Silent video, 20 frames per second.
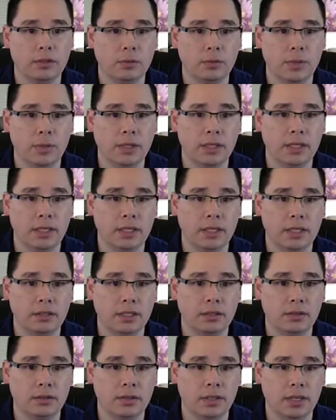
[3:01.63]
we get
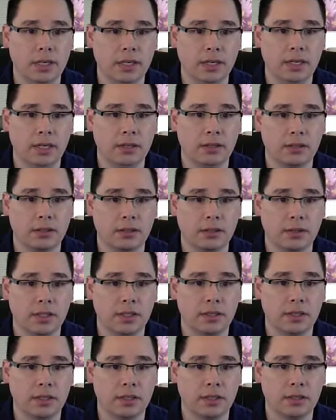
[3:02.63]
to 10NL or
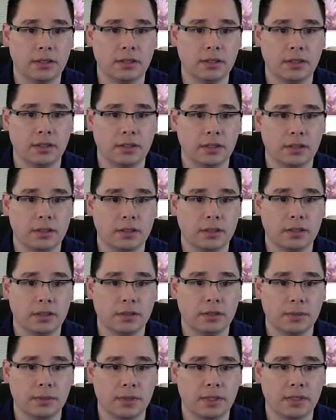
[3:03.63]
greater,
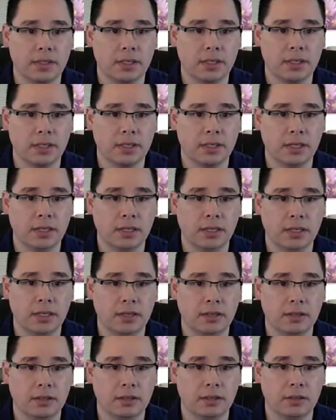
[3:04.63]
so I'm going to say
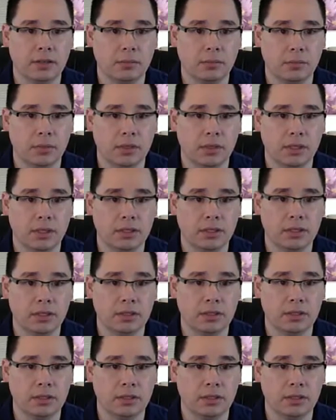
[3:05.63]
10NL plus,